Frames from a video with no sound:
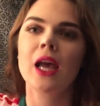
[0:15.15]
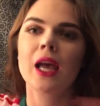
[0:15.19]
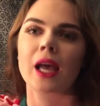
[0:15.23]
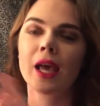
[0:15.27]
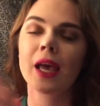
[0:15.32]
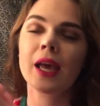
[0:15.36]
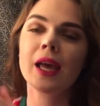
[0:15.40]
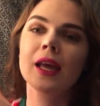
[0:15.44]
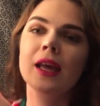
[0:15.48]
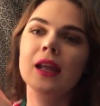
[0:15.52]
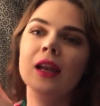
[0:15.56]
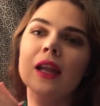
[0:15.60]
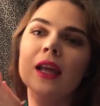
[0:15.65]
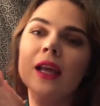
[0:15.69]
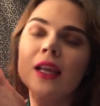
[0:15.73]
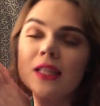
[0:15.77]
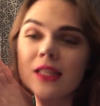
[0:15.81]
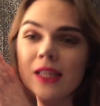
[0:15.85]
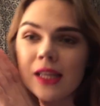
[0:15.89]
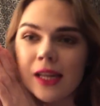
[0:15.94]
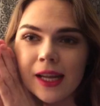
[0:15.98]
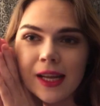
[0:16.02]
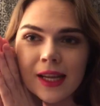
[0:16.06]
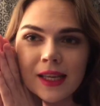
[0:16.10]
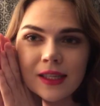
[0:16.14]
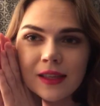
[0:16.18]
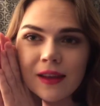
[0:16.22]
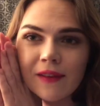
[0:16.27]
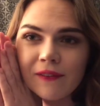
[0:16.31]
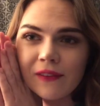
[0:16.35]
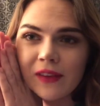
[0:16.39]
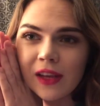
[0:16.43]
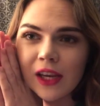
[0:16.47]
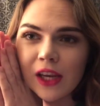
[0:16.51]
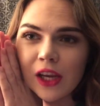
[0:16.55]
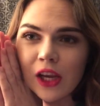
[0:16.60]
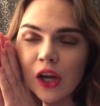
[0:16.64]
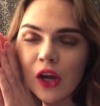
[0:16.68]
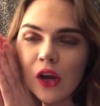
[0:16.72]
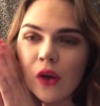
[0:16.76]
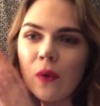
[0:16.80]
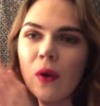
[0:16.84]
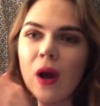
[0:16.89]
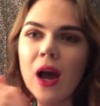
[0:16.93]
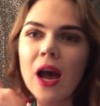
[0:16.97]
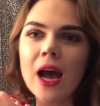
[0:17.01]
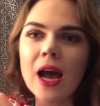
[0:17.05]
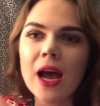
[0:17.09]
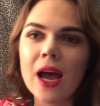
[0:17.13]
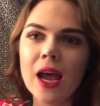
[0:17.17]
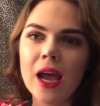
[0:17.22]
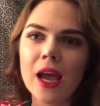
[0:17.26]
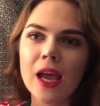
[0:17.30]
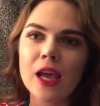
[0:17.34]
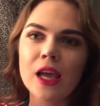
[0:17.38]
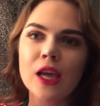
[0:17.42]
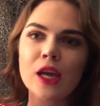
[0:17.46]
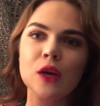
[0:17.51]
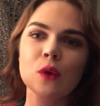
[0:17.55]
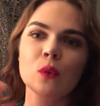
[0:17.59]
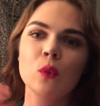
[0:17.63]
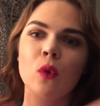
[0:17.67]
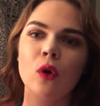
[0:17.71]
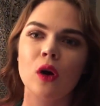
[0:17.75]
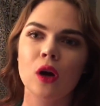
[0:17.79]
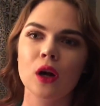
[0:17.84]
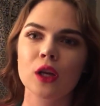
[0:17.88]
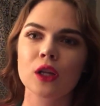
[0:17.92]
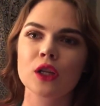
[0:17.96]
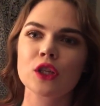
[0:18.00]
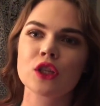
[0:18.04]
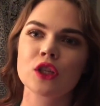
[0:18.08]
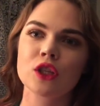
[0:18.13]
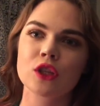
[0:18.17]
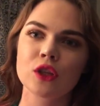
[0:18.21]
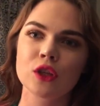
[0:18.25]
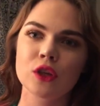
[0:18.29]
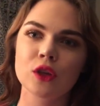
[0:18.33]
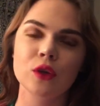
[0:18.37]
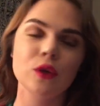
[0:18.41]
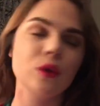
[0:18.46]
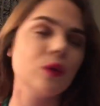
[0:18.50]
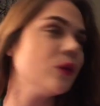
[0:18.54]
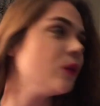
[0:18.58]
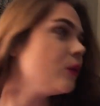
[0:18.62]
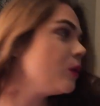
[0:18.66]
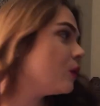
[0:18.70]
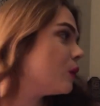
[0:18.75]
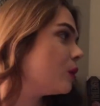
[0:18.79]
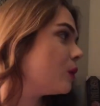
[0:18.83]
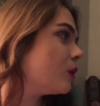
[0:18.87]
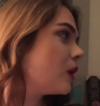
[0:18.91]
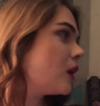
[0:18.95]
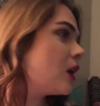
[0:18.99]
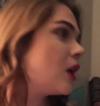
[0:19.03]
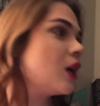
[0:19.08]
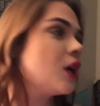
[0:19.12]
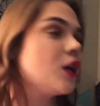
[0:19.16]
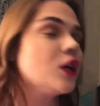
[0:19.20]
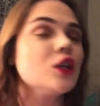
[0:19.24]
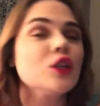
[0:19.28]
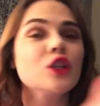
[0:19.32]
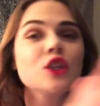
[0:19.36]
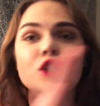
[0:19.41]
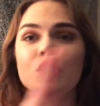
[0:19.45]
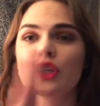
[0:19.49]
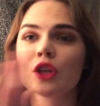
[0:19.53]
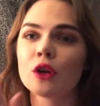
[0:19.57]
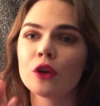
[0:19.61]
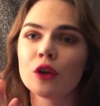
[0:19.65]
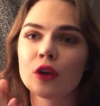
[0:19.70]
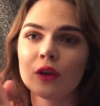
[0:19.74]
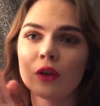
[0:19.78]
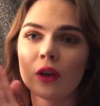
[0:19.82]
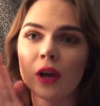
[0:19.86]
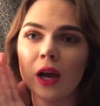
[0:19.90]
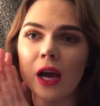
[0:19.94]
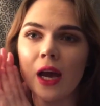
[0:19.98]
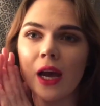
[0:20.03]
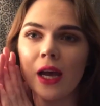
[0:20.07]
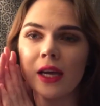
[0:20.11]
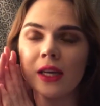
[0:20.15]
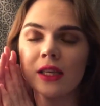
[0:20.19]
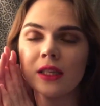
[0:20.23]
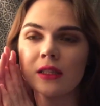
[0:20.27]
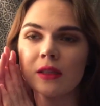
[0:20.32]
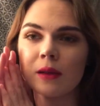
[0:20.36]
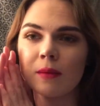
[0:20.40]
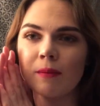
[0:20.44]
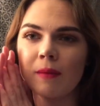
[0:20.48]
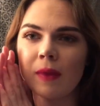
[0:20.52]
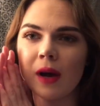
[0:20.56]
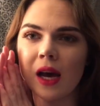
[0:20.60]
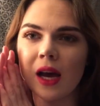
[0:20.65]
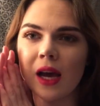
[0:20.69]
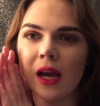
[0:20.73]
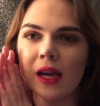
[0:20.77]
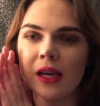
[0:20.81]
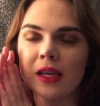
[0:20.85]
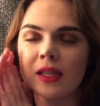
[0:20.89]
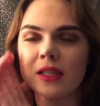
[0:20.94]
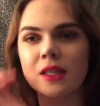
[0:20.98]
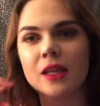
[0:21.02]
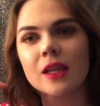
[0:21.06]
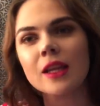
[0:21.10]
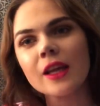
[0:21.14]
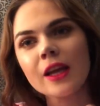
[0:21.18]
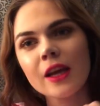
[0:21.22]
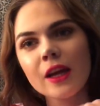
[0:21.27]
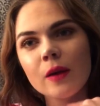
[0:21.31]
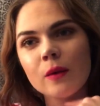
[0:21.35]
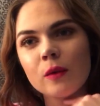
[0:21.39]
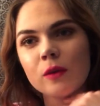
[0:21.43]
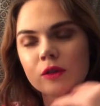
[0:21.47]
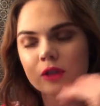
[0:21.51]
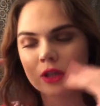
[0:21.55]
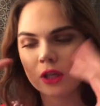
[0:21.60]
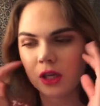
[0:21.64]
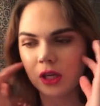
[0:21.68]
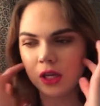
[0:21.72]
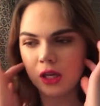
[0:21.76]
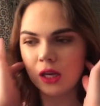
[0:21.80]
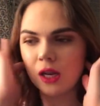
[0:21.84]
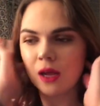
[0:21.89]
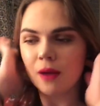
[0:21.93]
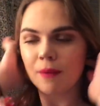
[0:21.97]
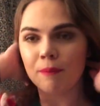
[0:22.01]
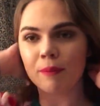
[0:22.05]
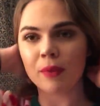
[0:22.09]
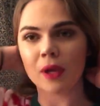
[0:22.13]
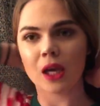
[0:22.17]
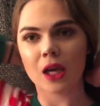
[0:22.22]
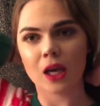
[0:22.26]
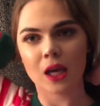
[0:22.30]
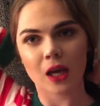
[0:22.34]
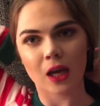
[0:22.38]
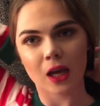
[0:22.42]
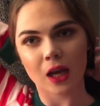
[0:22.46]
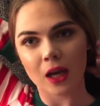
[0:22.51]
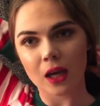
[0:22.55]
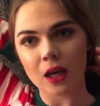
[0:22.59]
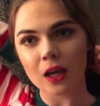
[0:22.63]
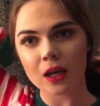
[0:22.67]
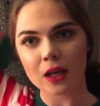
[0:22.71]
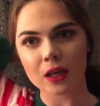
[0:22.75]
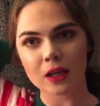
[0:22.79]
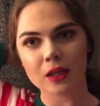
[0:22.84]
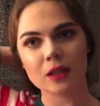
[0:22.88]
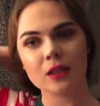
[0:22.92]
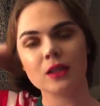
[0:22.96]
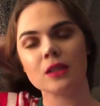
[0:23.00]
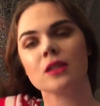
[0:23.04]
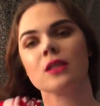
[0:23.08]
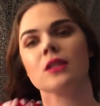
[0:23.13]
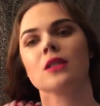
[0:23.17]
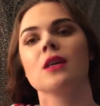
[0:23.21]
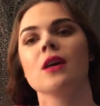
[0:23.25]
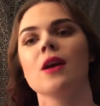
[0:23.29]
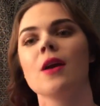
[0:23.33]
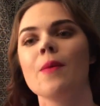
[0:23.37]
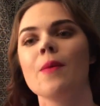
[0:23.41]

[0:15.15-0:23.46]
and today's video I want to show you guys my skincare routine because